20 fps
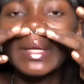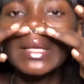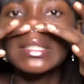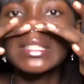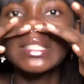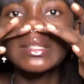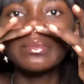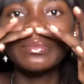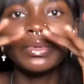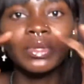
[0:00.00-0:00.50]

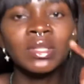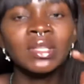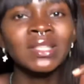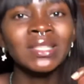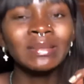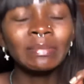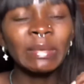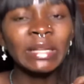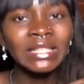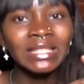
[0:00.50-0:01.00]
this bridge
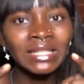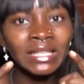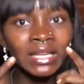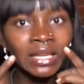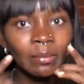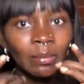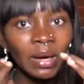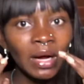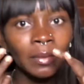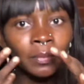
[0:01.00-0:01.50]

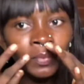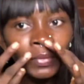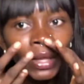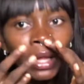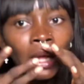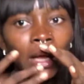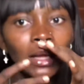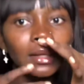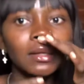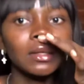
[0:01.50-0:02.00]
slimmer,
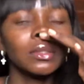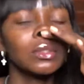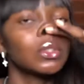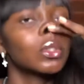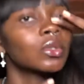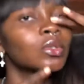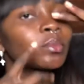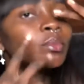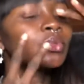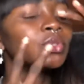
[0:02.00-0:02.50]
and then you
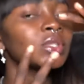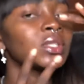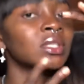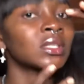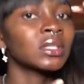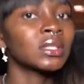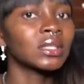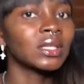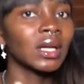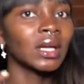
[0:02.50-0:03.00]
just push it
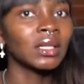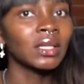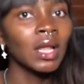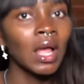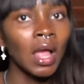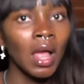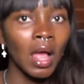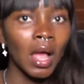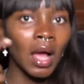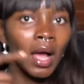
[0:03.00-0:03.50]
inside.
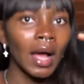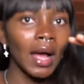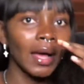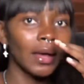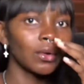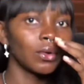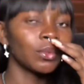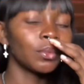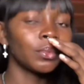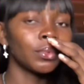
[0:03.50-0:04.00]
I
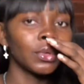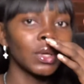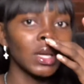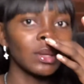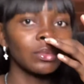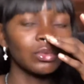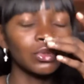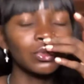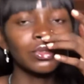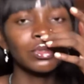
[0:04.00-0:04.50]
hope you're
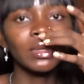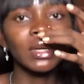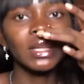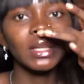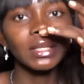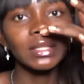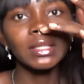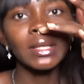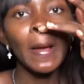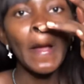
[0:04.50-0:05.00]
able to try
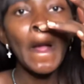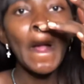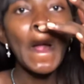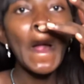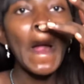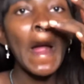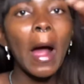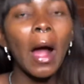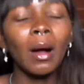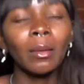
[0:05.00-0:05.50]
that.
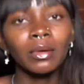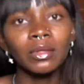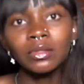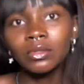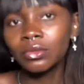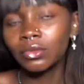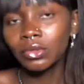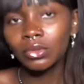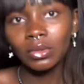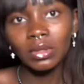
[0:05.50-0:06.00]
I'm going to
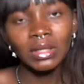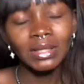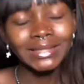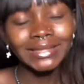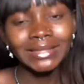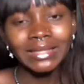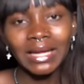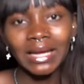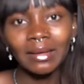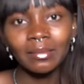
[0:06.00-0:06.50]
do it one
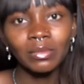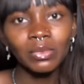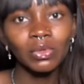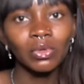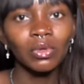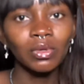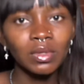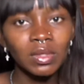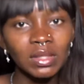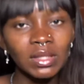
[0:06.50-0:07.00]
last time
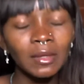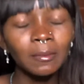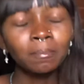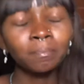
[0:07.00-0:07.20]
so you see.